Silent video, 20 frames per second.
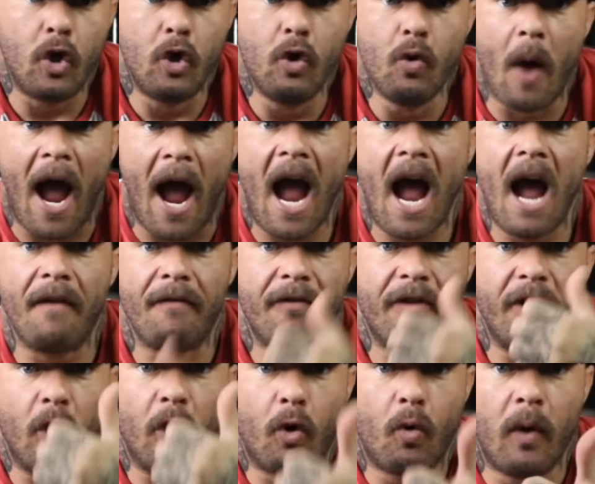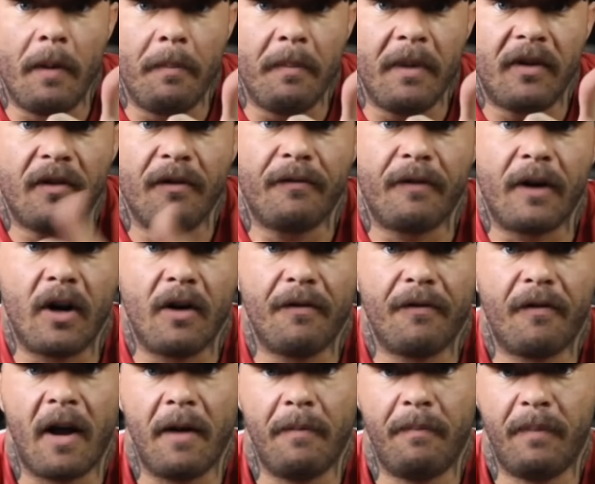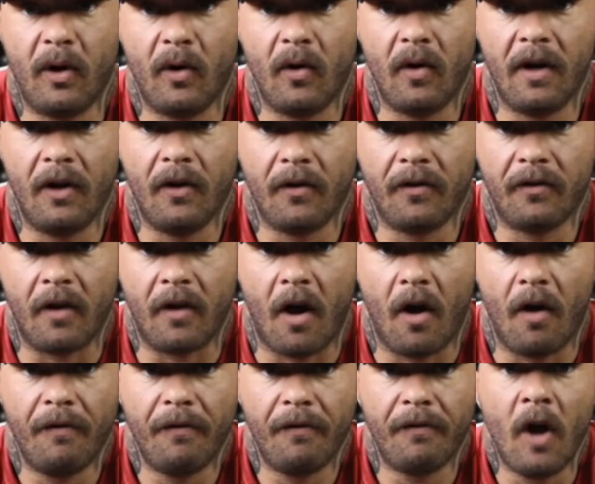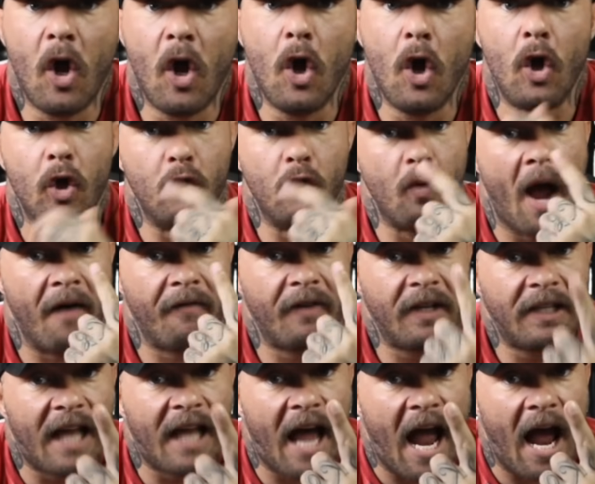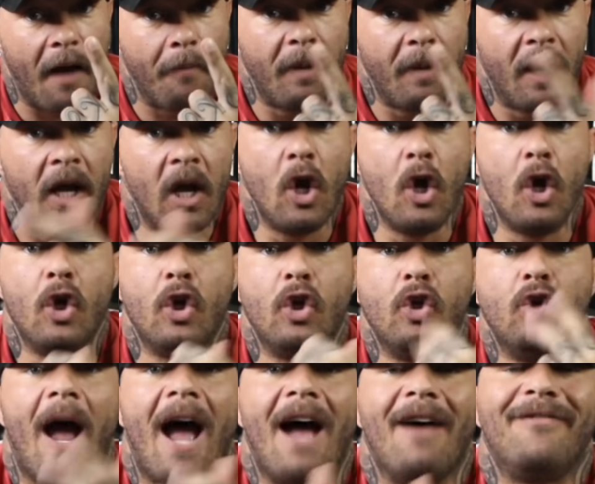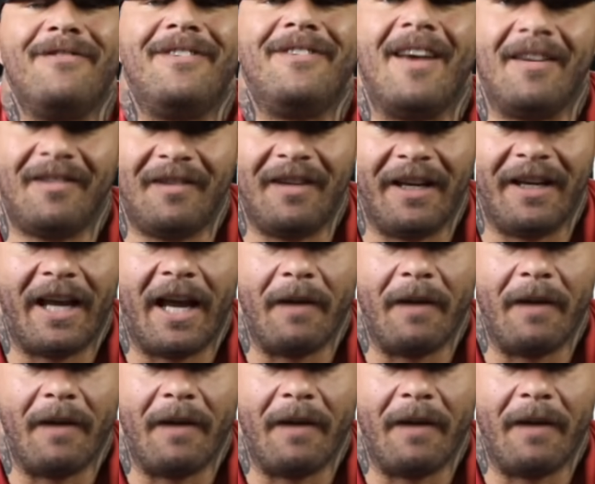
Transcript: you have the equipment to verify purity yourself, you have a lab, you have testing